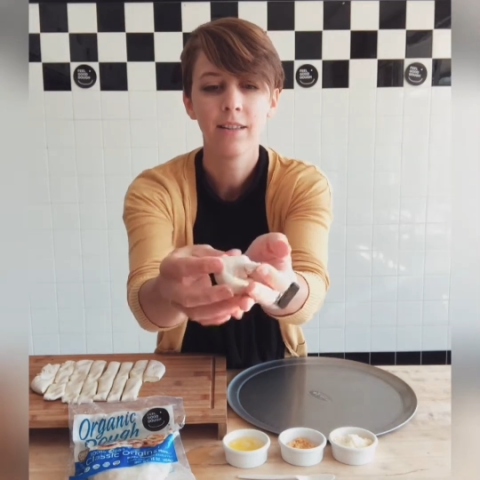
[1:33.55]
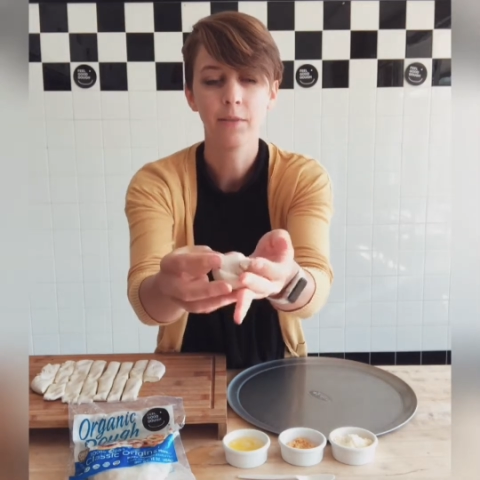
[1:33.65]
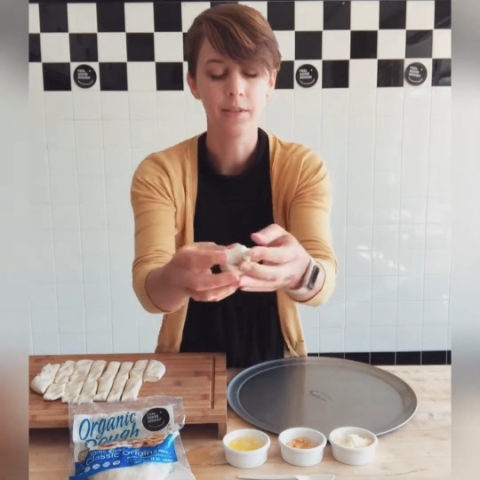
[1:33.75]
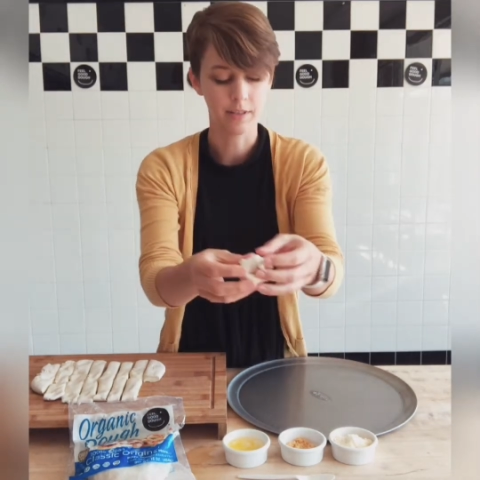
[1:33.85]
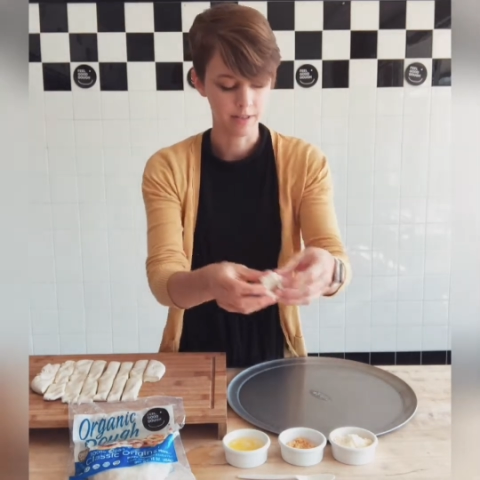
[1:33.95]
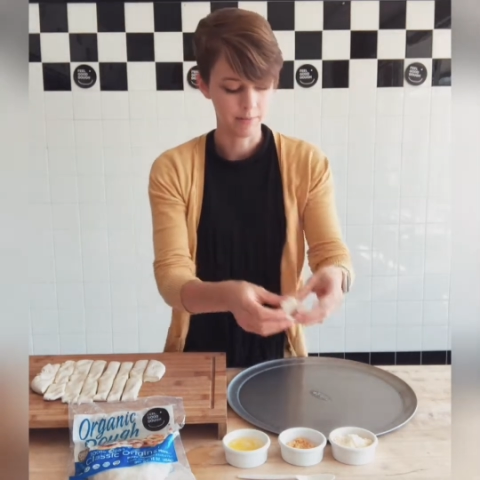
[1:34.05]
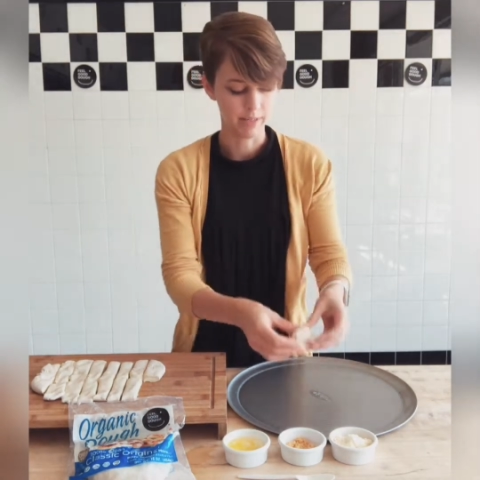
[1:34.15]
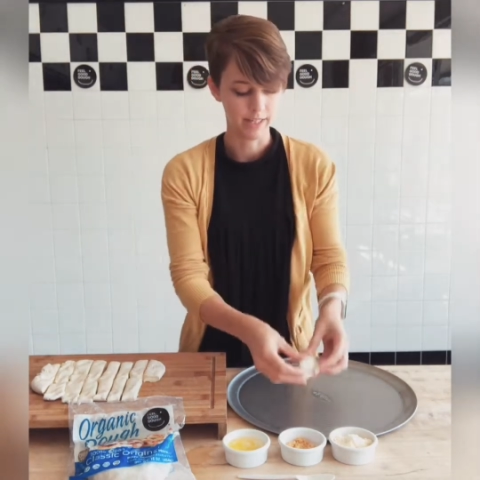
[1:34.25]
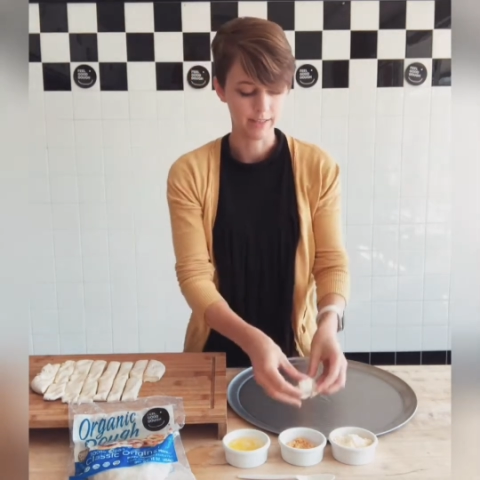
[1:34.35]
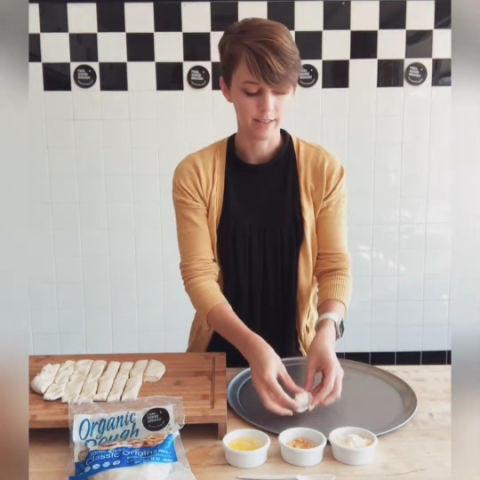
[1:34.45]
We're just going to
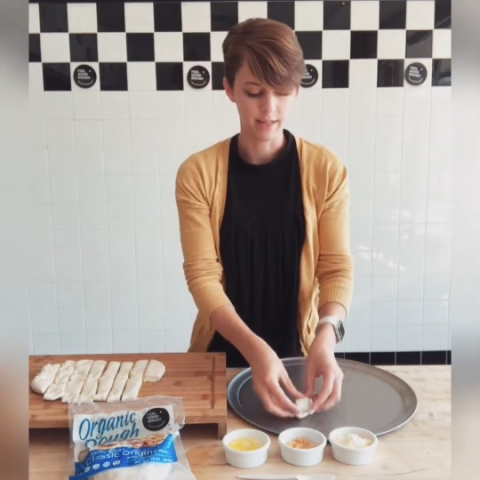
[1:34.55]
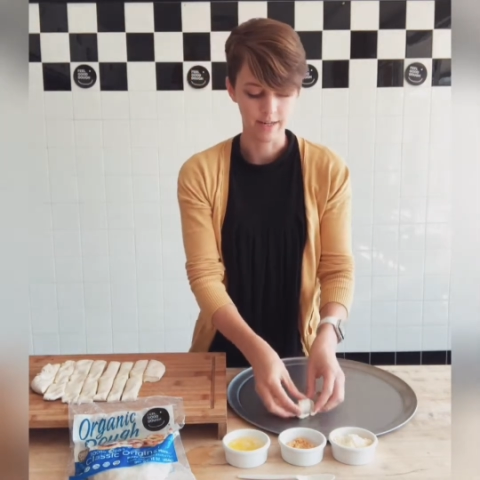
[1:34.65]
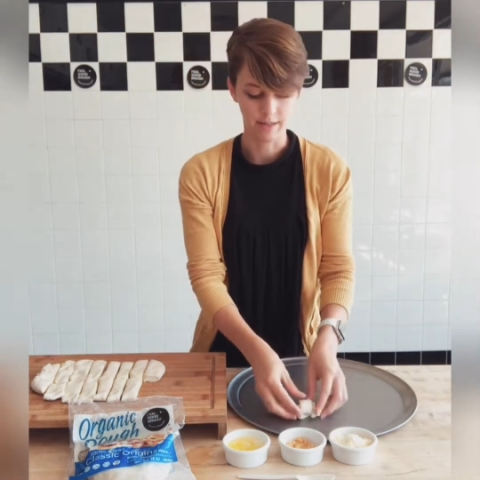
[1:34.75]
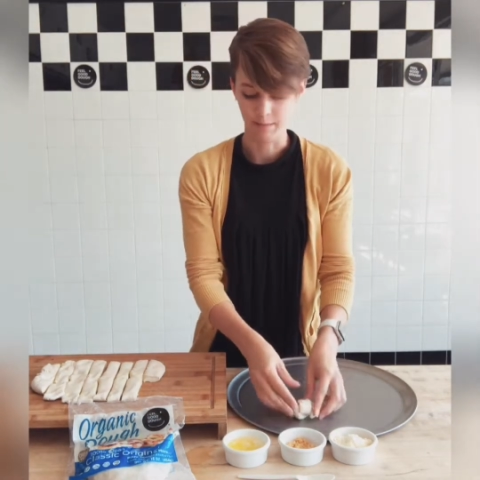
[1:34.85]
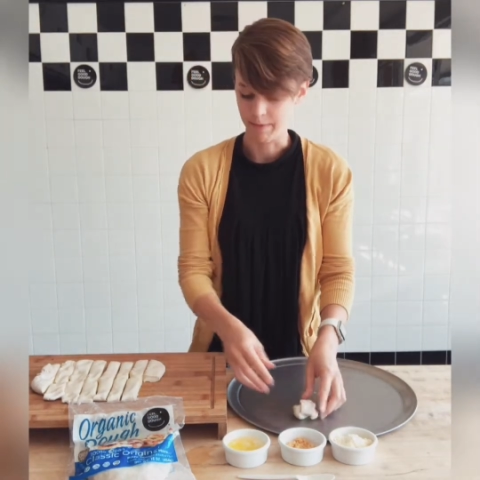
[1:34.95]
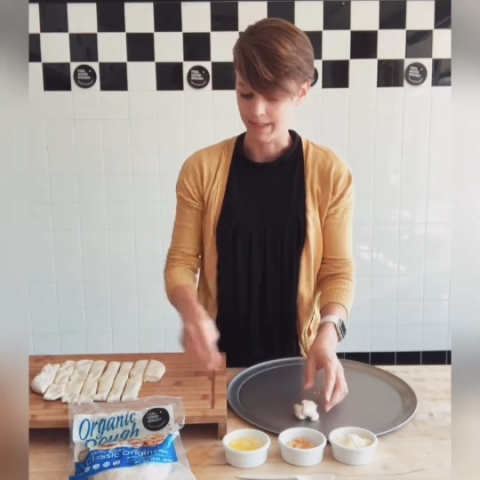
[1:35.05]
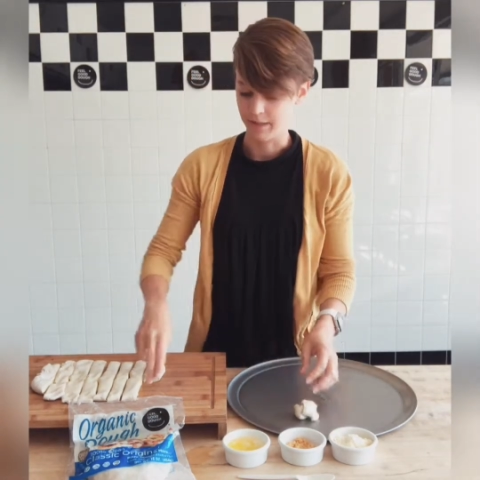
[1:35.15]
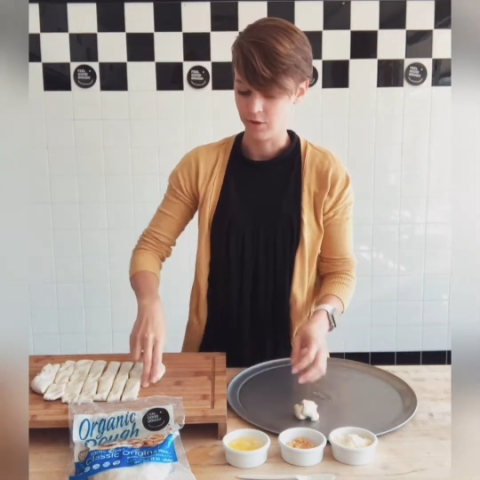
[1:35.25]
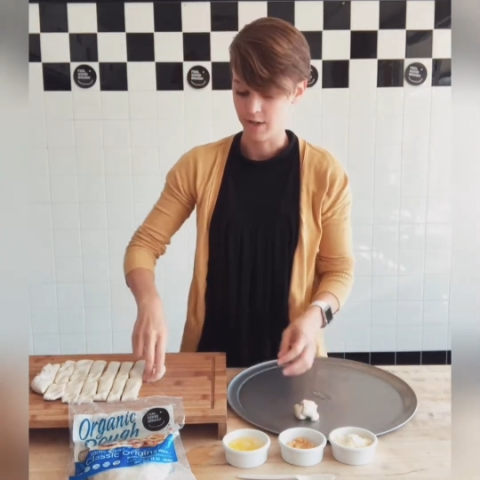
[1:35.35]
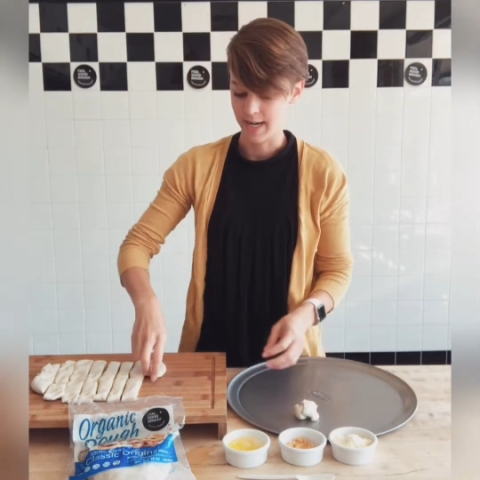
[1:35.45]
place it on our
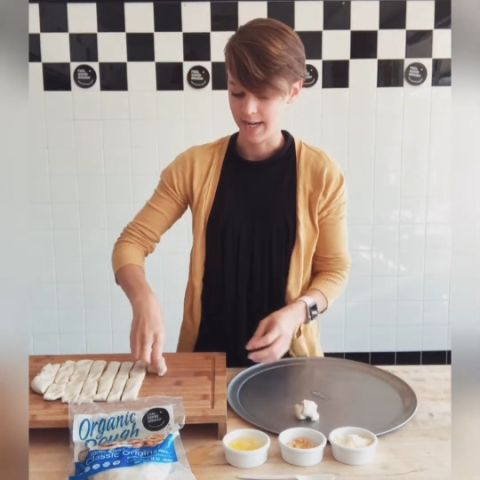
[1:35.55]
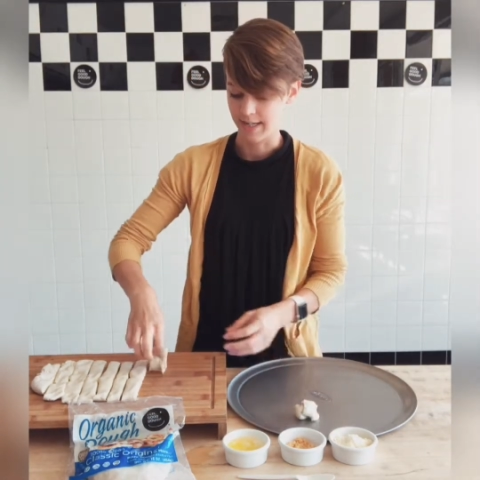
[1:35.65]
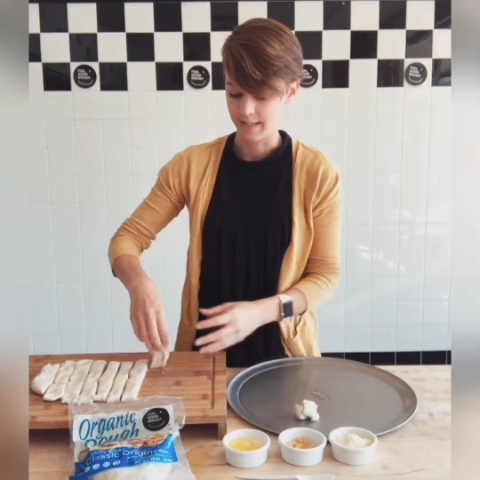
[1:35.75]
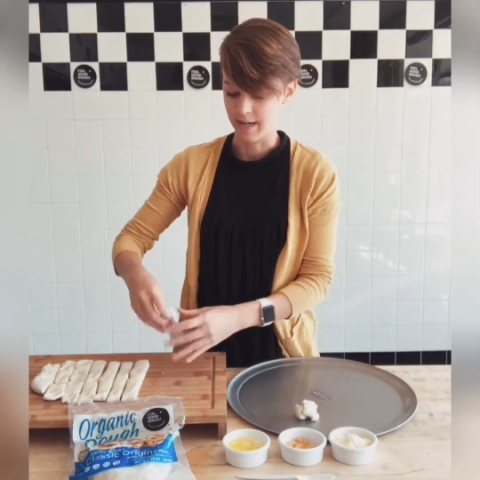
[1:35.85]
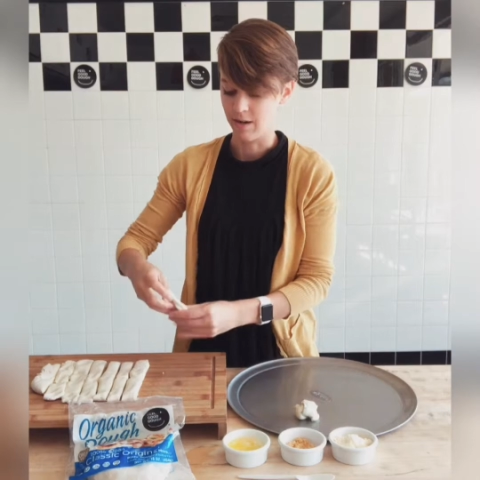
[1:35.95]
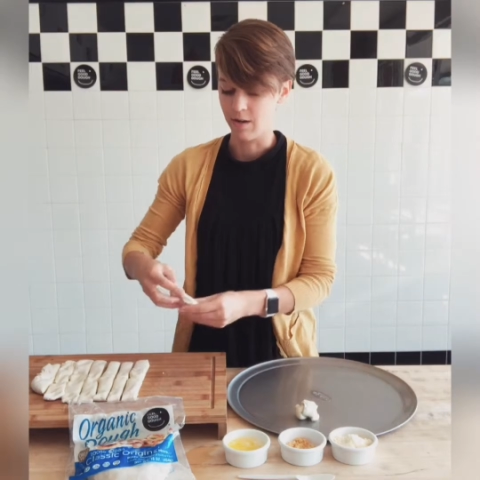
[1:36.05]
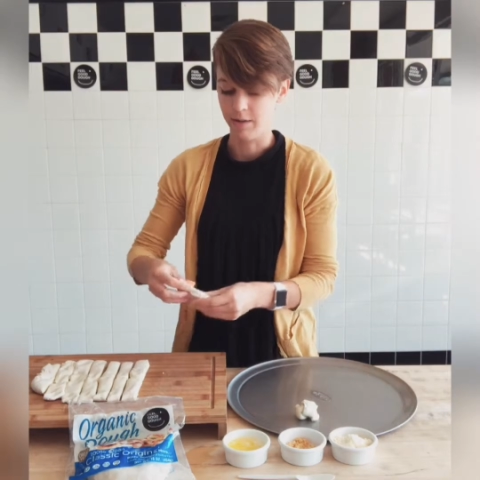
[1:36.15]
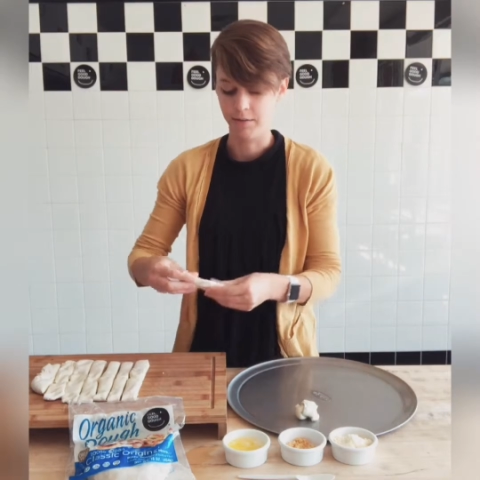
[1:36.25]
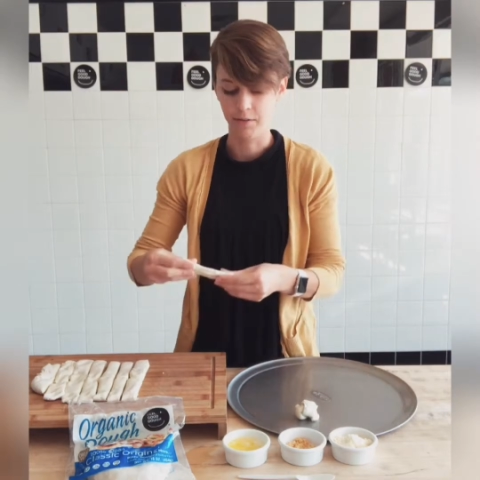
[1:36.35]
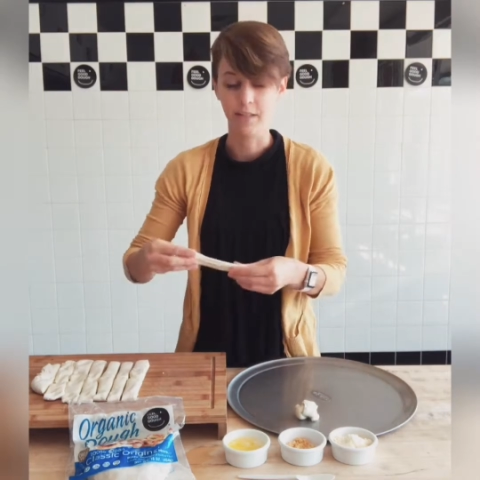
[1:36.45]
baking tray and tie
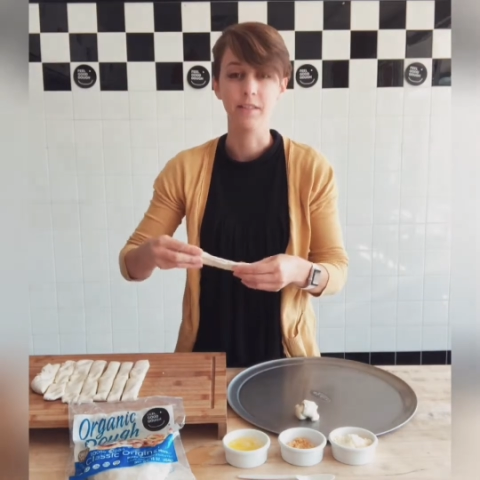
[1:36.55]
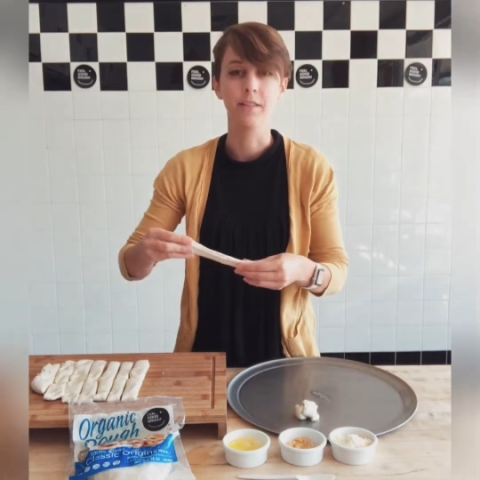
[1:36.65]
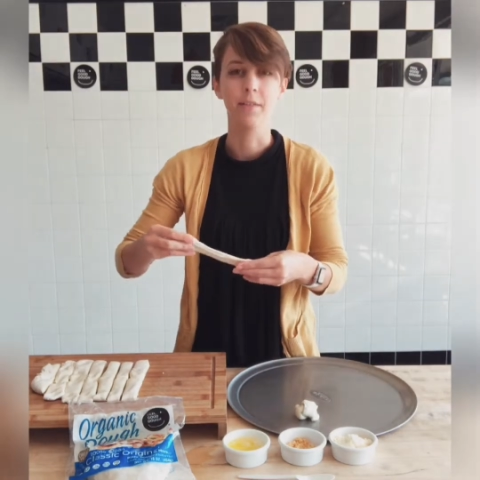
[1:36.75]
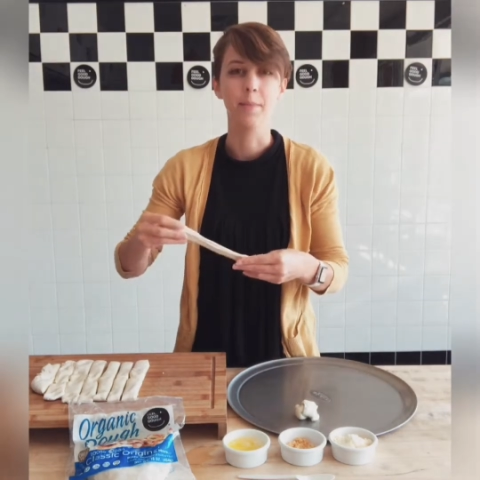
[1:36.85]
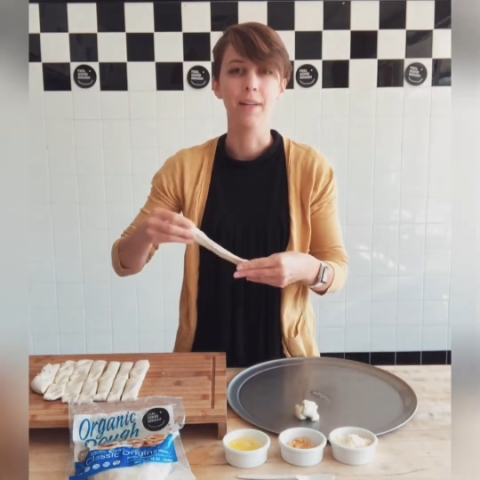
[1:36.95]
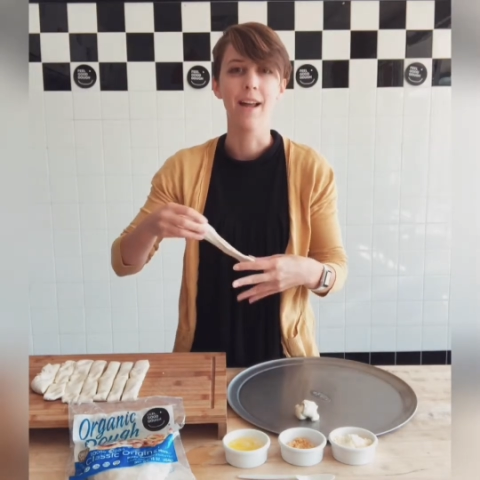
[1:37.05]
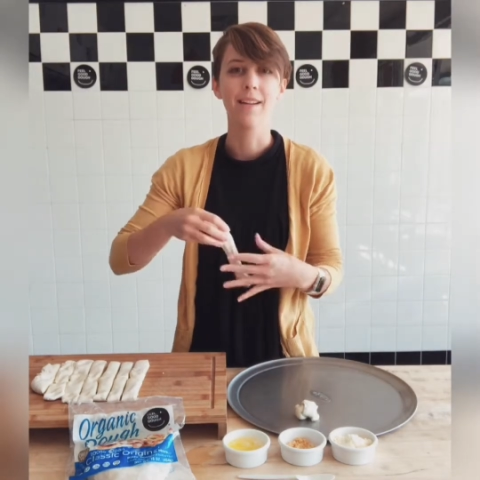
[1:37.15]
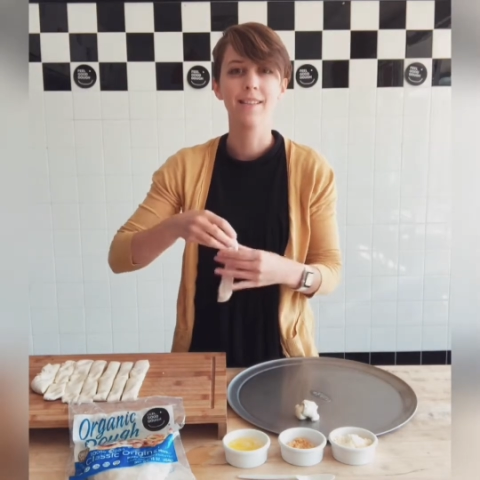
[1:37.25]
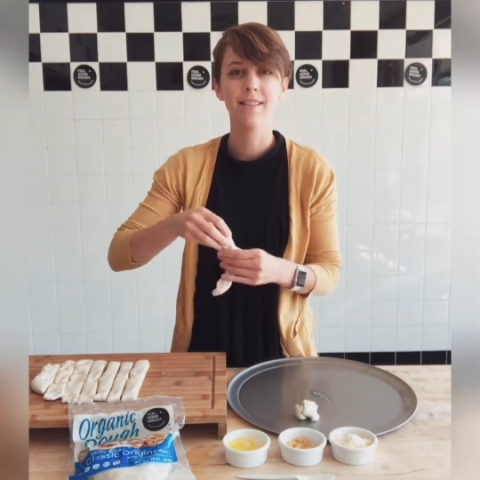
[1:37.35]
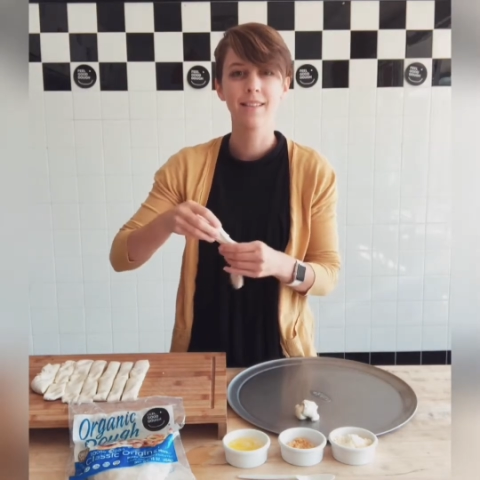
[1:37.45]
all of the rest of them in
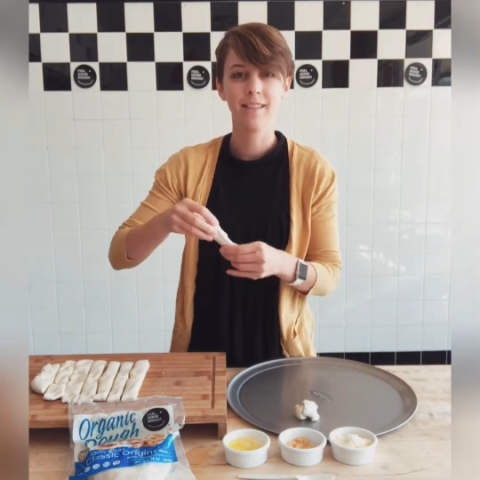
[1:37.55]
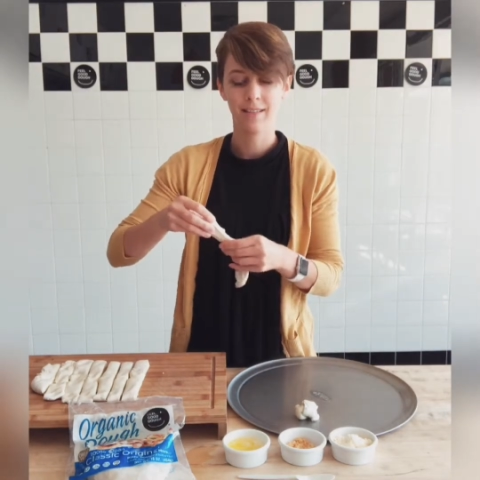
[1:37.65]
knots.